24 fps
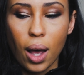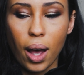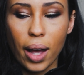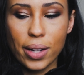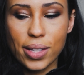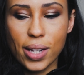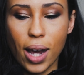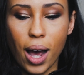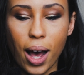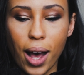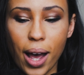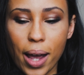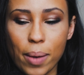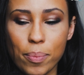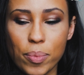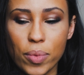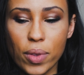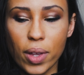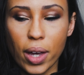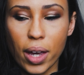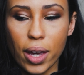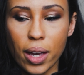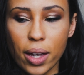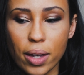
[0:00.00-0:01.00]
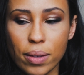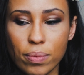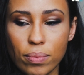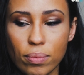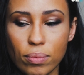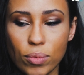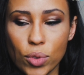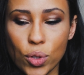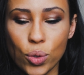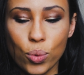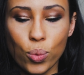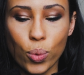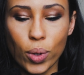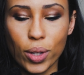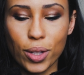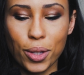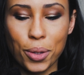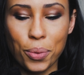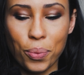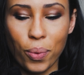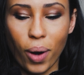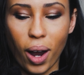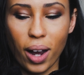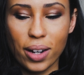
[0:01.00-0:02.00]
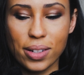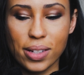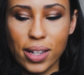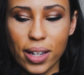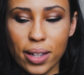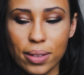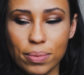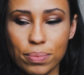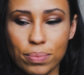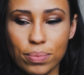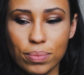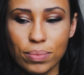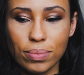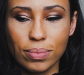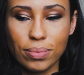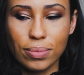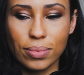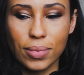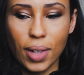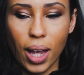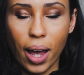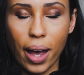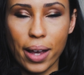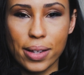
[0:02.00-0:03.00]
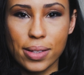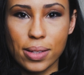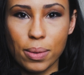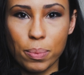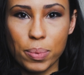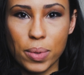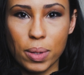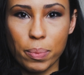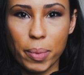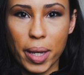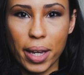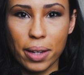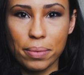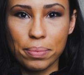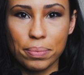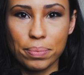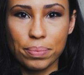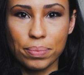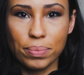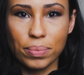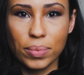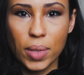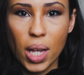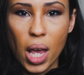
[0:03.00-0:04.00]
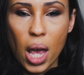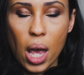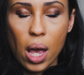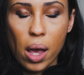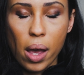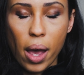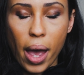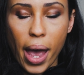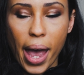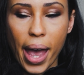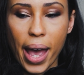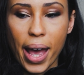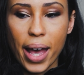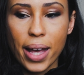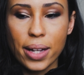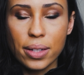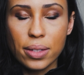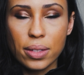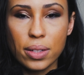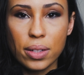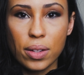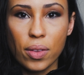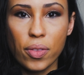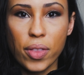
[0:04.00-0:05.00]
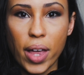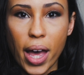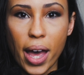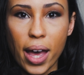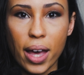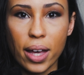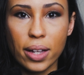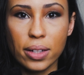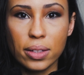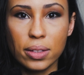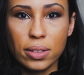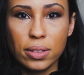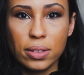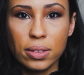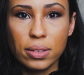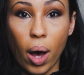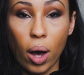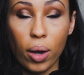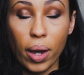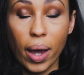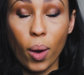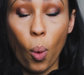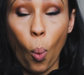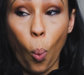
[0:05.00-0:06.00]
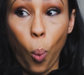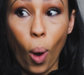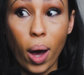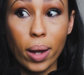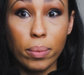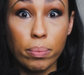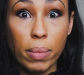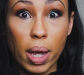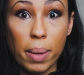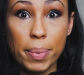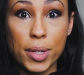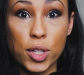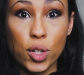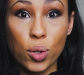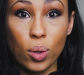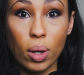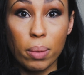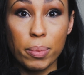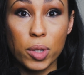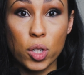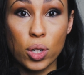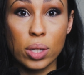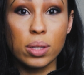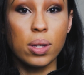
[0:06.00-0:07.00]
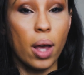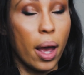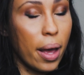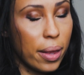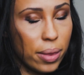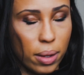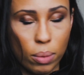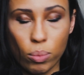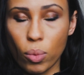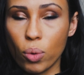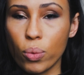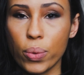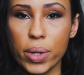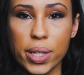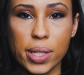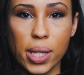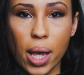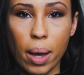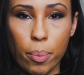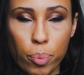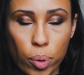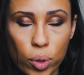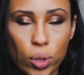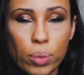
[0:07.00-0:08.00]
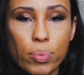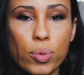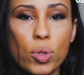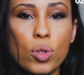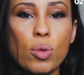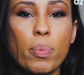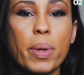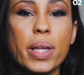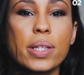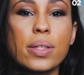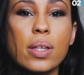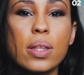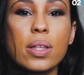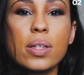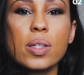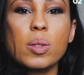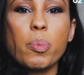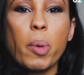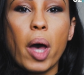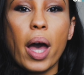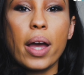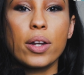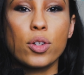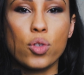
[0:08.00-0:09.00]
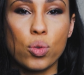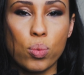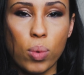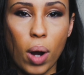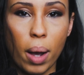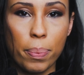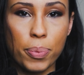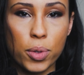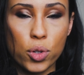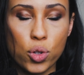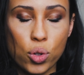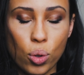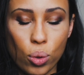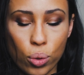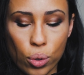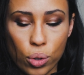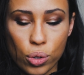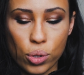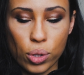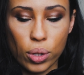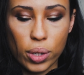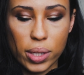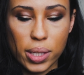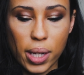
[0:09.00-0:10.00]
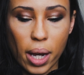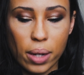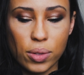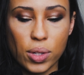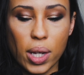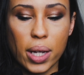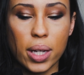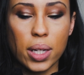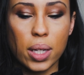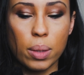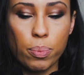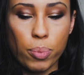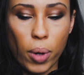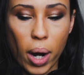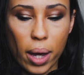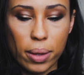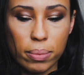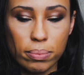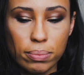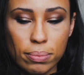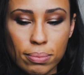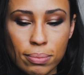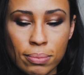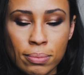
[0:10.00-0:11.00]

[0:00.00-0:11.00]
a time that you really rocked it, eyes up to me. And then I'll get 1, maybe 2 images, and then we'll reset. Pull up through the base of the spine, drop the shoulders, look down, take a deep breath,